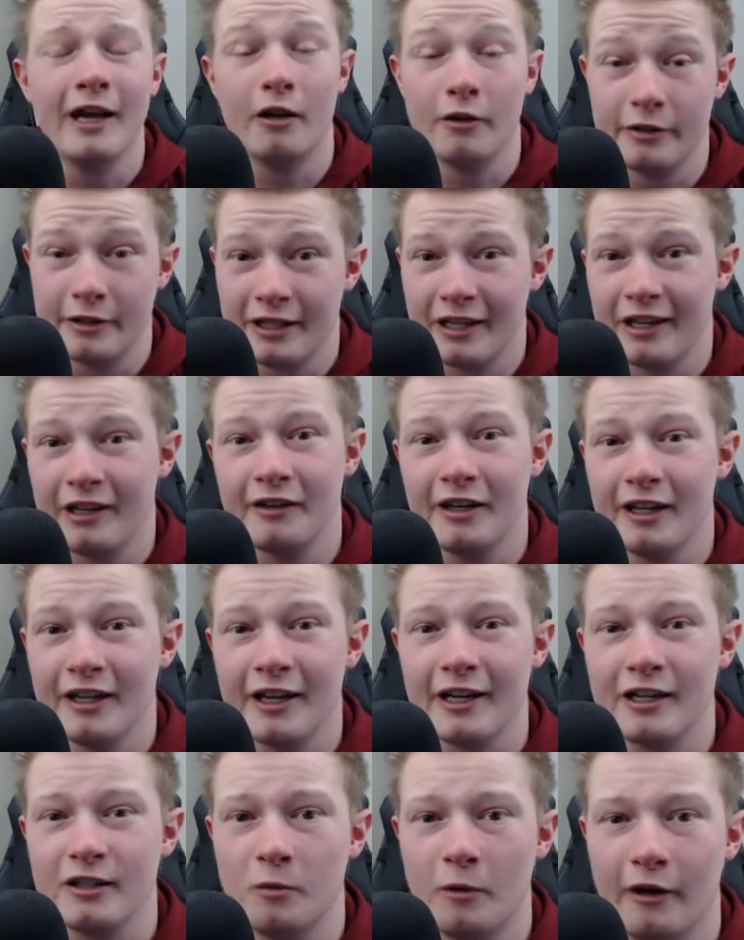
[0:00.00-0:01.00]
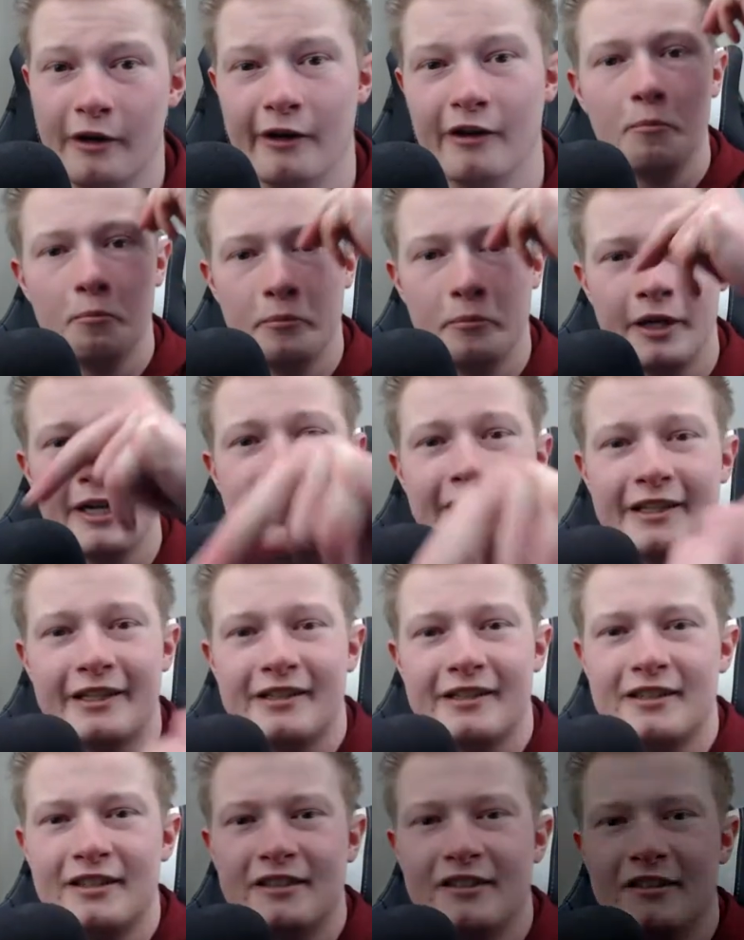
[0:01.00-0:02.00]
and i'll see you in the next one
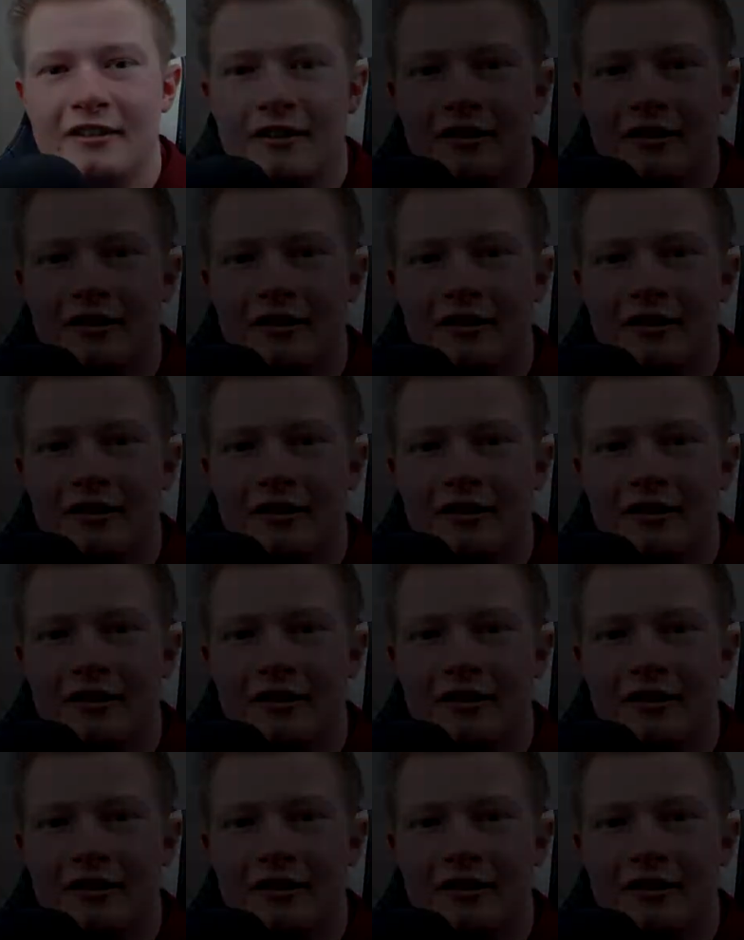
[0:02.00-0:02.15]
peace